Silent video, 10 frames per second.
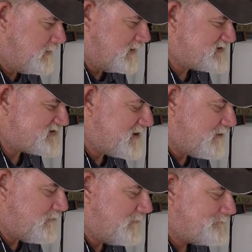
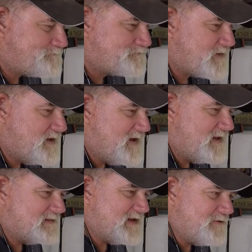So
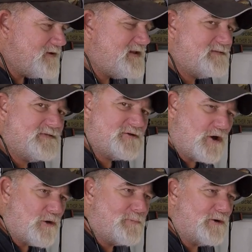Larry
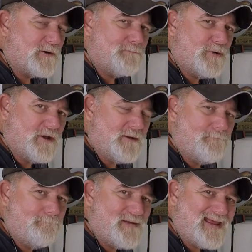Dahlberg
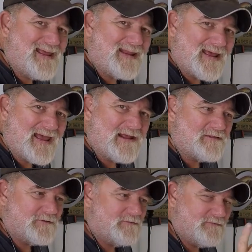put being an
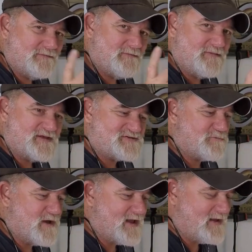angler this
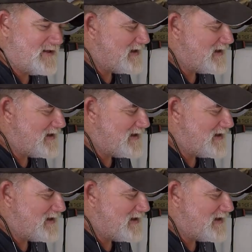way,